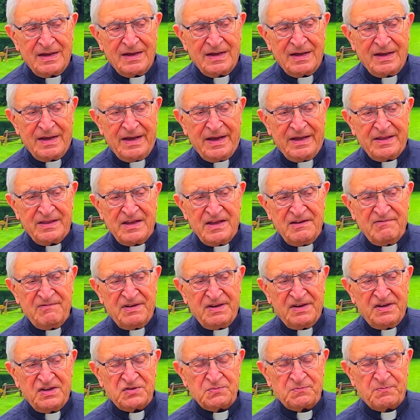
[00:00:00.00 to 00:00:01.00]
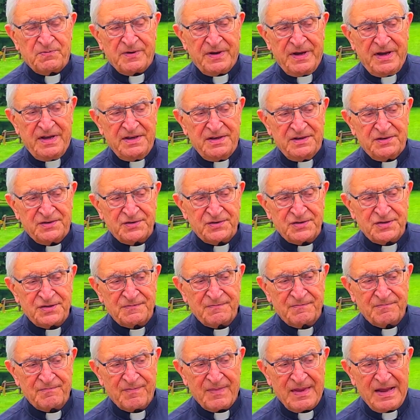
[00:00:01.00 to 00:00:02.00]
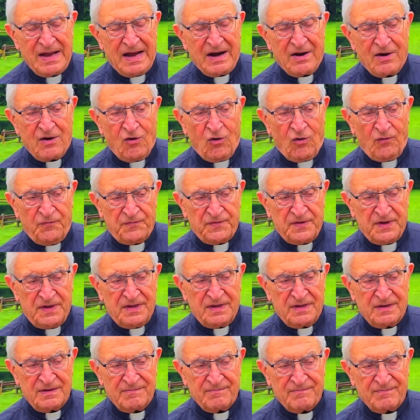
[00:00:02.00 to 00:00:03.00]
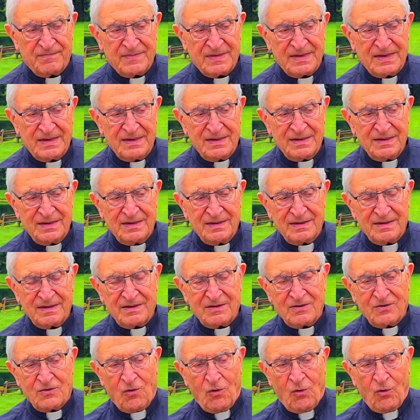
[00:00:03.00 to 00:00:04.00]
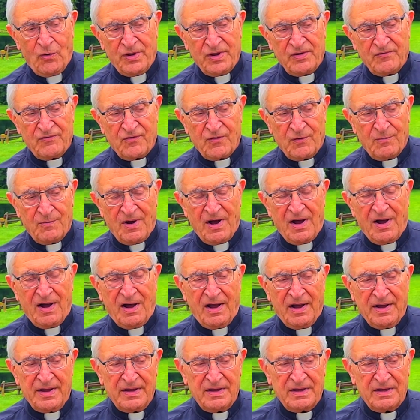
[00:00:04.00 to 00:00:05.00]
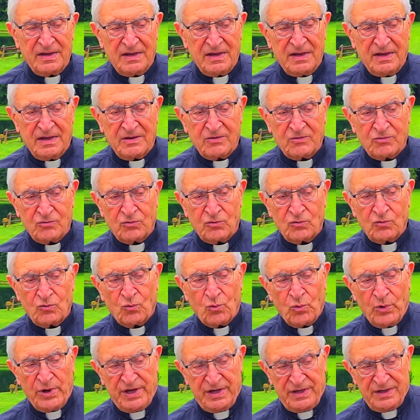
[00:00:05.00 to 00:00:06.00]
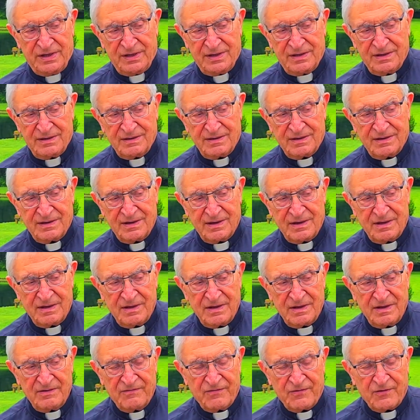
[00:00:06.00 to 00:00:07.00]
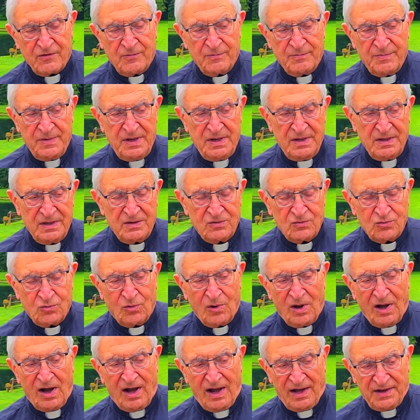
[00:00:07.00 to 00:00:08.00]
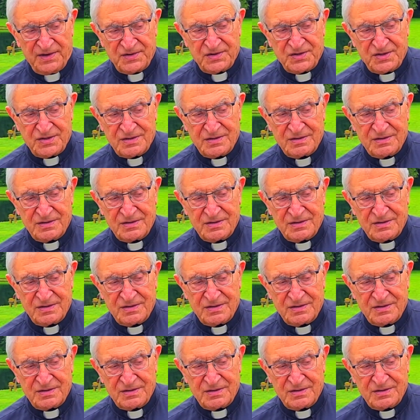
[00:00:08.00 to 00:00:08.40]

And even his prayers are often going from I into we, from me to us,